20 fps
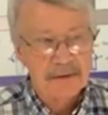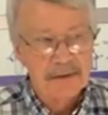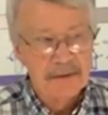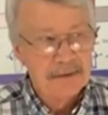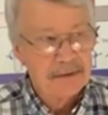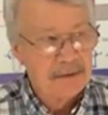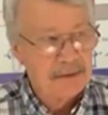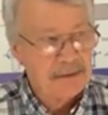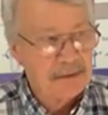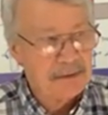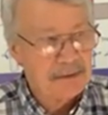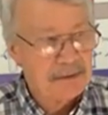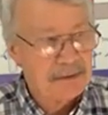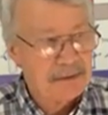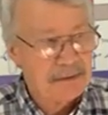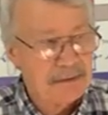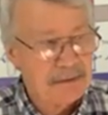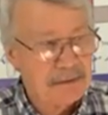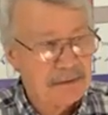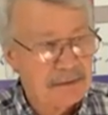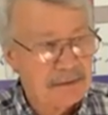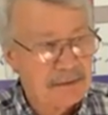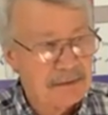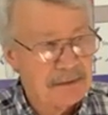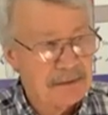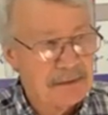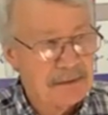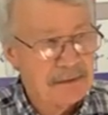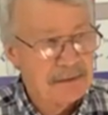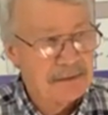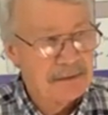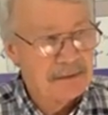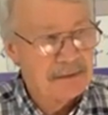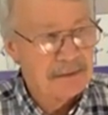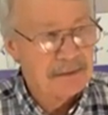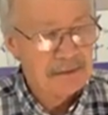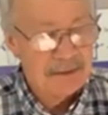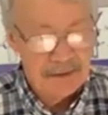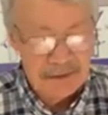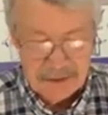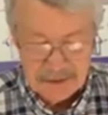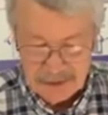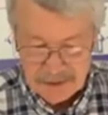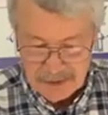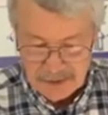Nothing is said.